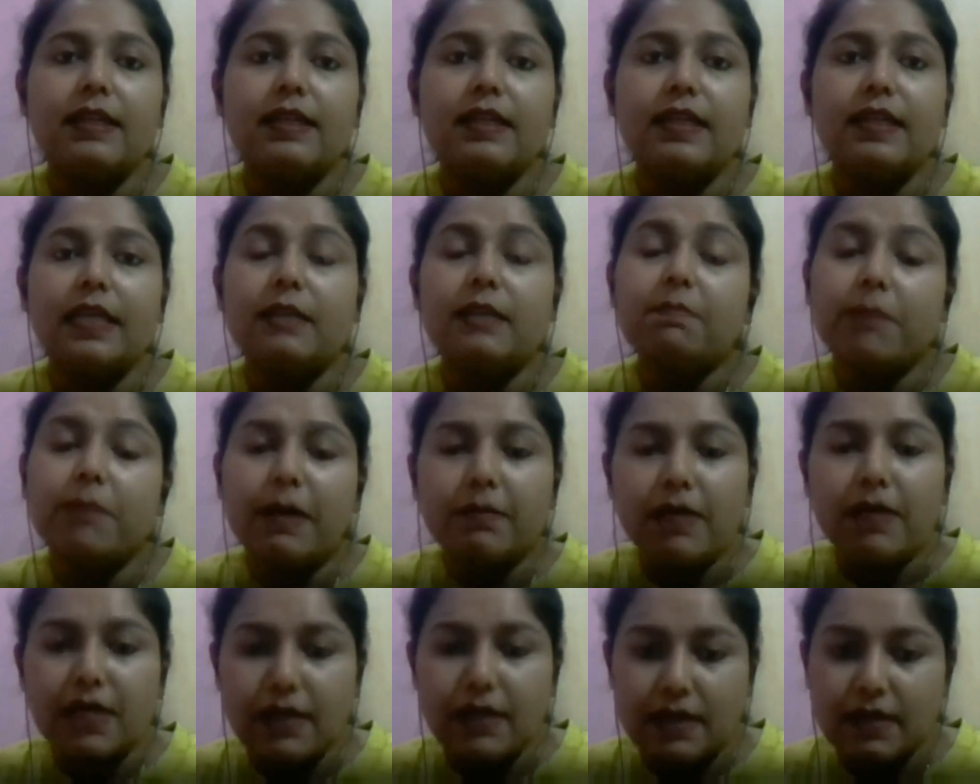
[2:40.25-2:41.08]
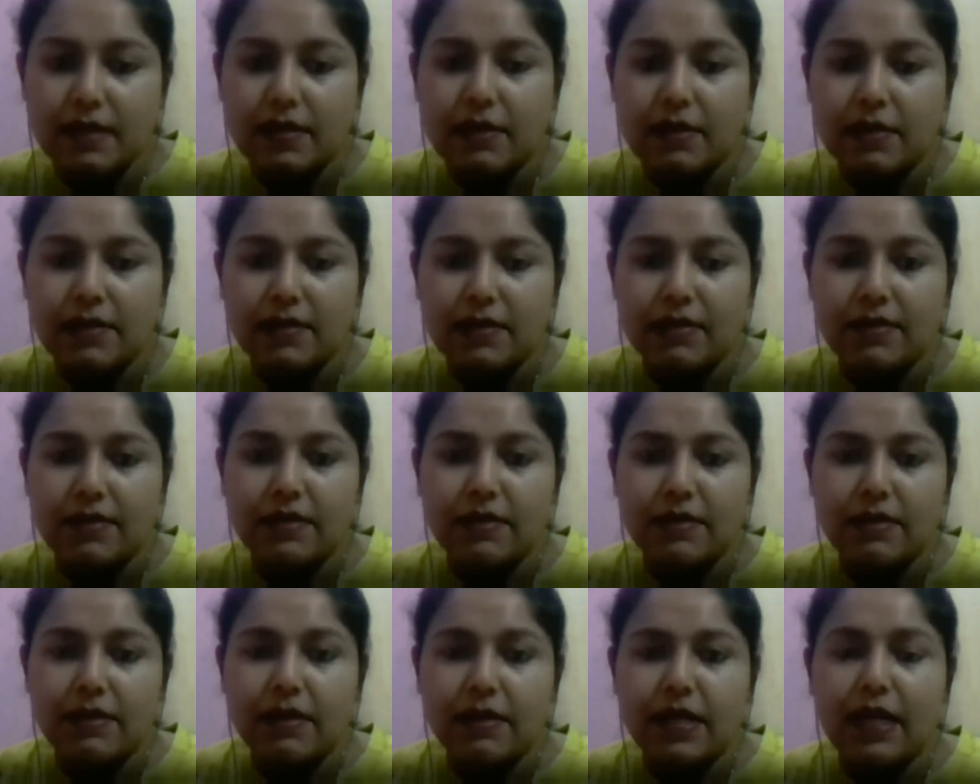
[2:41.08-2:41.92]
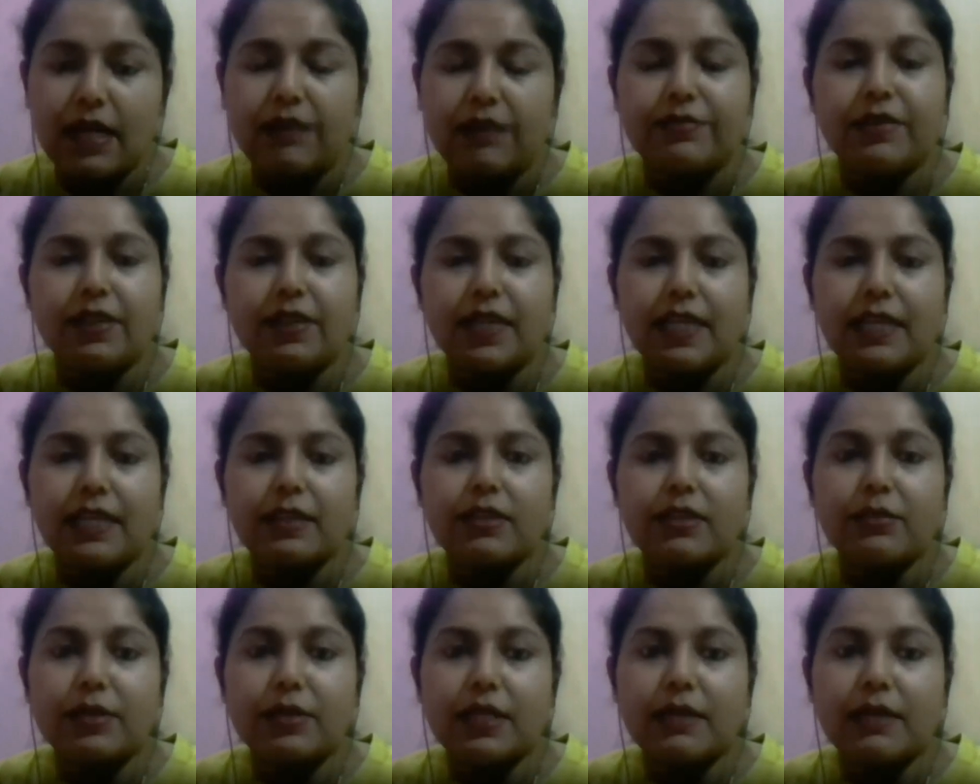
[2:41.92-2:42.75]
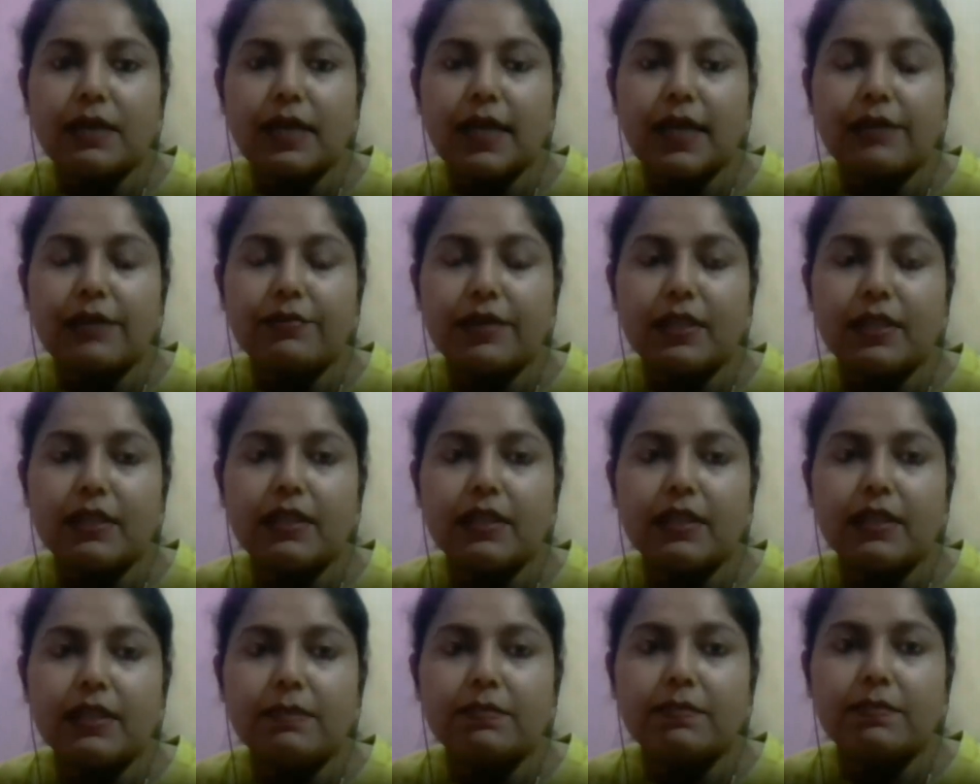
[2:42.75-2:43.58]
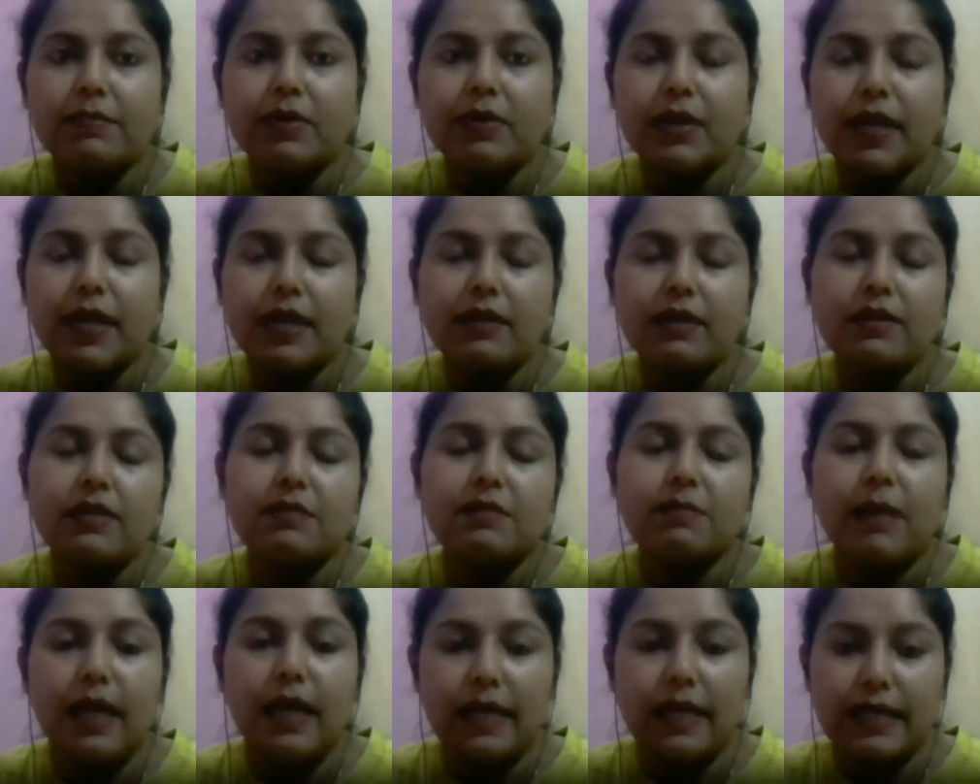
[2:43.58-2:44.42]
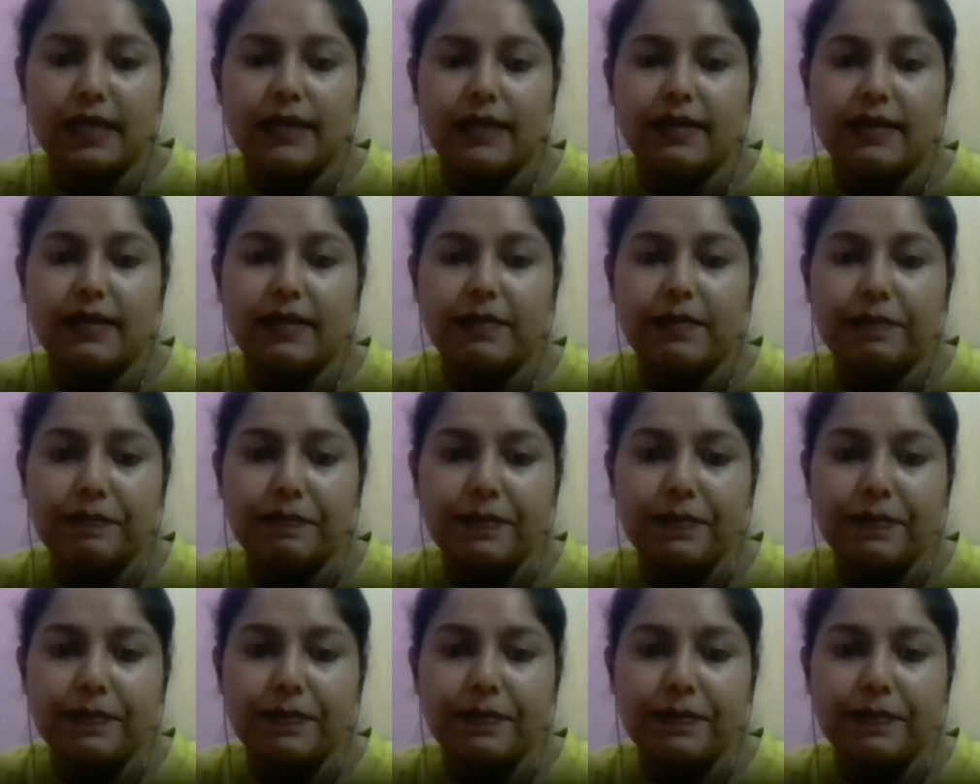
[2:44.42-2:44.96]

in public after after the product is marketed.